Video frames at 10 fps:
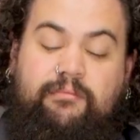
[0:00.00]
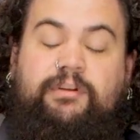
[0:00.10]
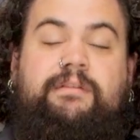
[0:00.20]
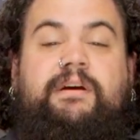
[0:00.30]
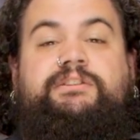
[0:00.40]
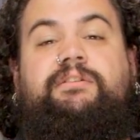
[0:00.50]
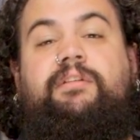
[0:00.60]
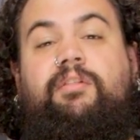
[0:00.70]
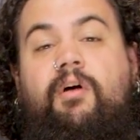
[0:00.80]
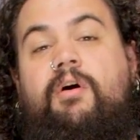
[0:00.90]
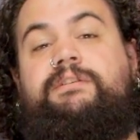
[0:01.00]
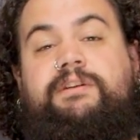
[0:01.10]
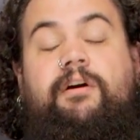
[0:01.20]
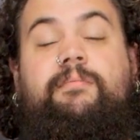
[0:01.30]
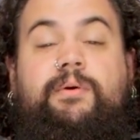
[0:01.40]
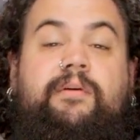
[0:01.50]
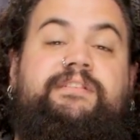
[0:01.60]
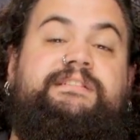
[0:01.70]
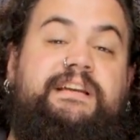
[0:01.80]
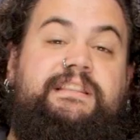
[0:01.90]
and really make sure that long term you have
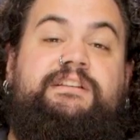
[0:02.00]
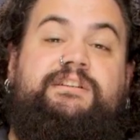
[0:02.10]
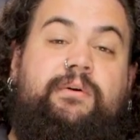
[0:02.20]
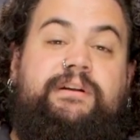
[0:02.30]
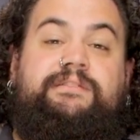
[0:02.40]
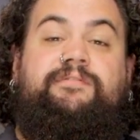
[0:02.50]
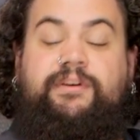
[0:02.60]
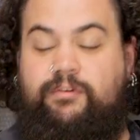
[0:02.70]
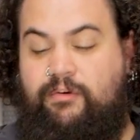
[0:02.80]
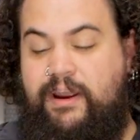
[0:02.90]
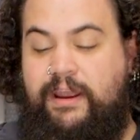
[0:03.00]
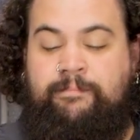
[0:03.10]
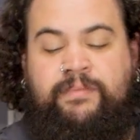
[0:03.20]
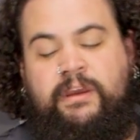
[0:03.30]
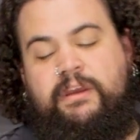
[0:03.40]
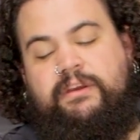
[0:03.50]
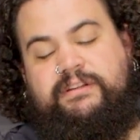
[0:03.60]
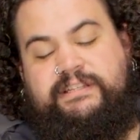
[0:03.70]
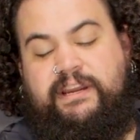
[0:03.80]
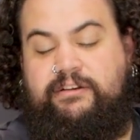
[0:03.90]
a seat that is going to feel great. You can
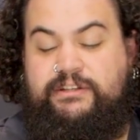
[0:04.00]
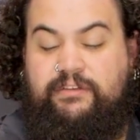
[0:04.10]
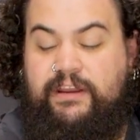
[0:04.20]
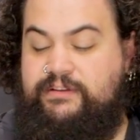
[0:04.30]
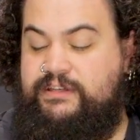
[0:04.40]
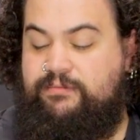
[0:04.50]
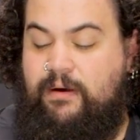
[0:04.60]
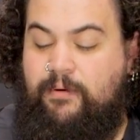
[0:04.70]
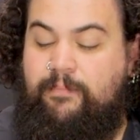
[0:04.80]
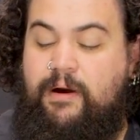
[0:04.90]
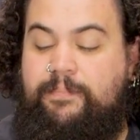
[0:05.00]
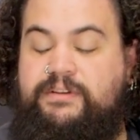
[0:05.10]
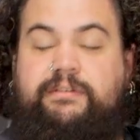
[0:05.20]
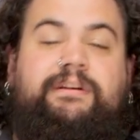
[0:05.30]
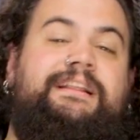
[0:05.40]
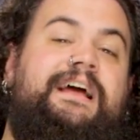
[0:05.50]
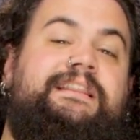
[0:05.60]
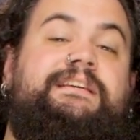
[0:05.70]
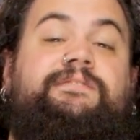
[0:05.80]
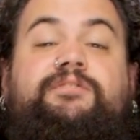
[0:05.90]
see here too they use these rubber bumpers. I really
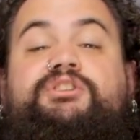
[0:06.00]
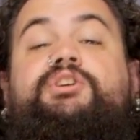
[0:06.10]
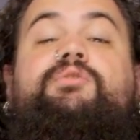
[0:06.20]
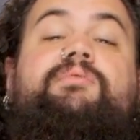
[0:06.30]
like these for 2